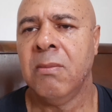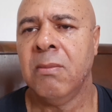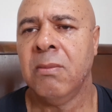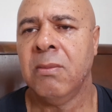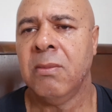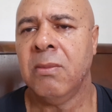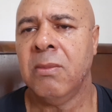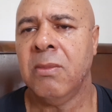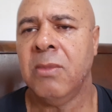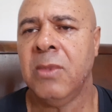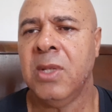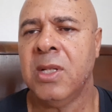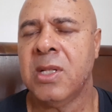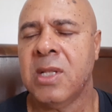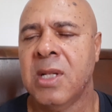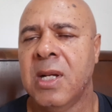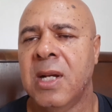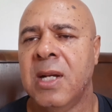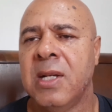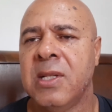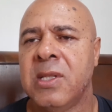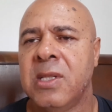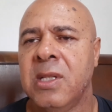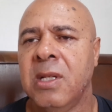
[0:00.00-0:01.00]
this
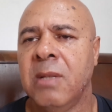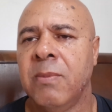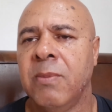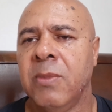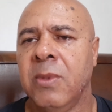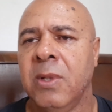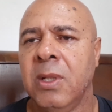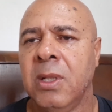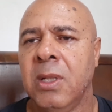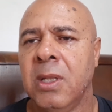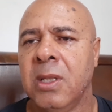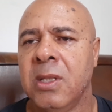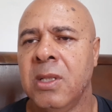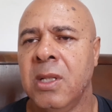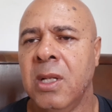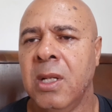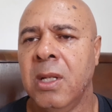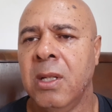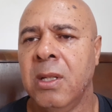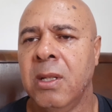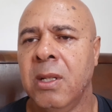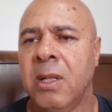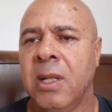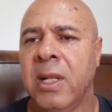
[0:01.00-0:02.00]
concept
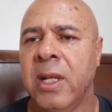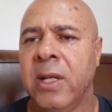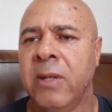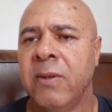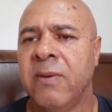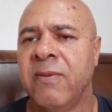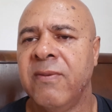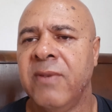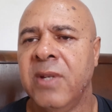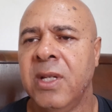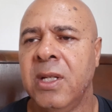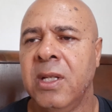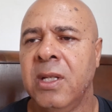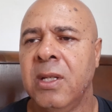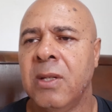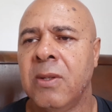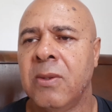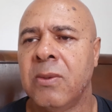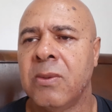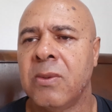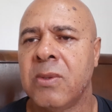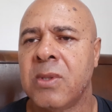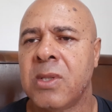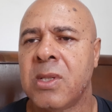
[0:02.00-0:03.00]
in later
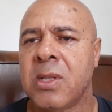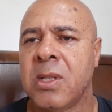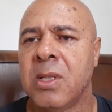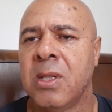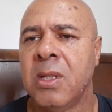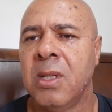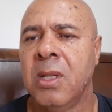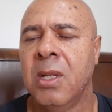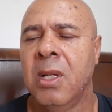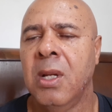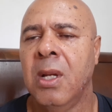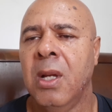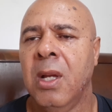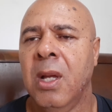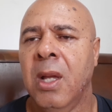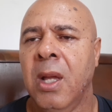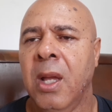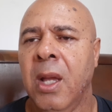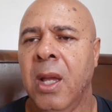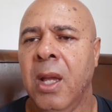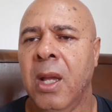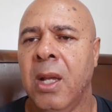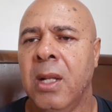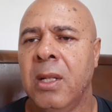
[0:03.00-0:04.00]
videos.
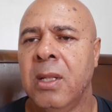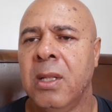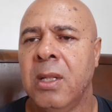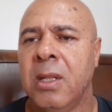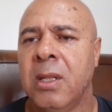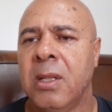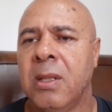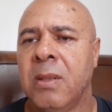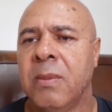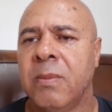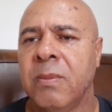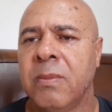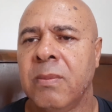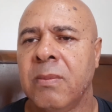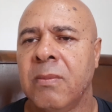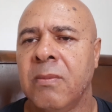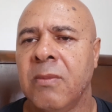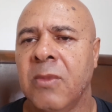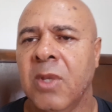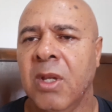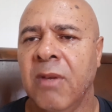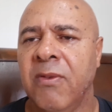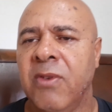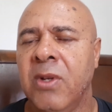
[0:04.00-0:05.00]
And
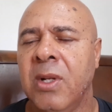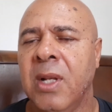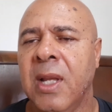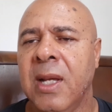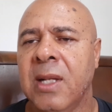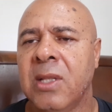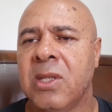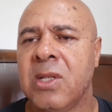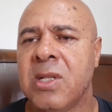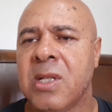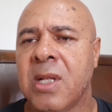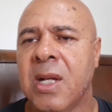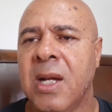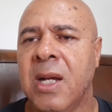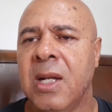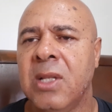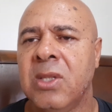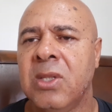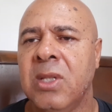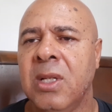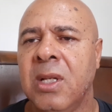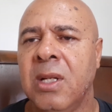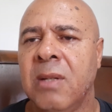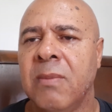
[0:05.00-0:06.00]
if you like this
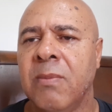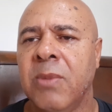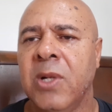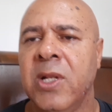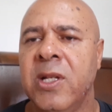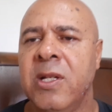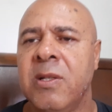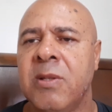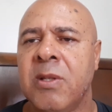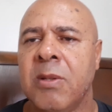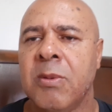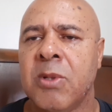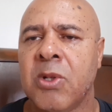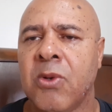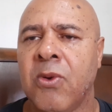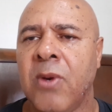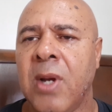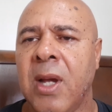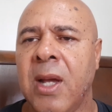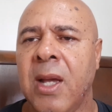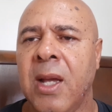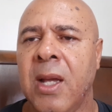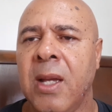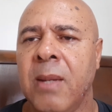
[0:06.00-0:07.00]
content, please
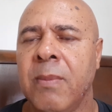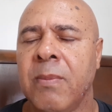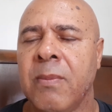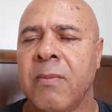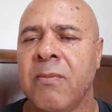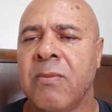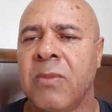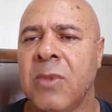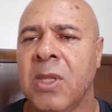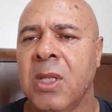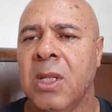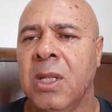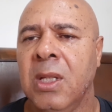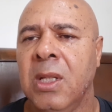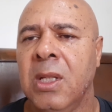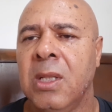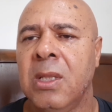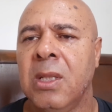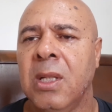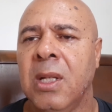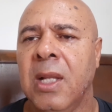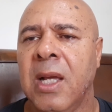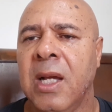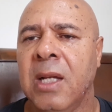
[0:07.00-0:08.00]
subscribe, hit the
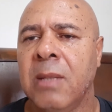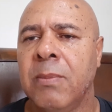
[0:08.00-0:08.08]
like